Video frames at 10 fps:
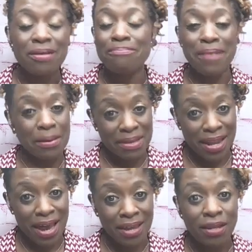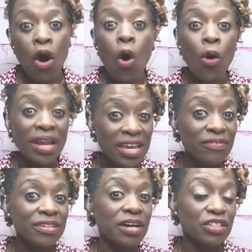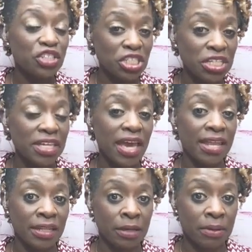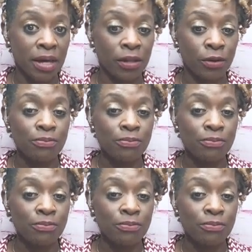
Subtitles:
maybe not, or even a cheek and lip color.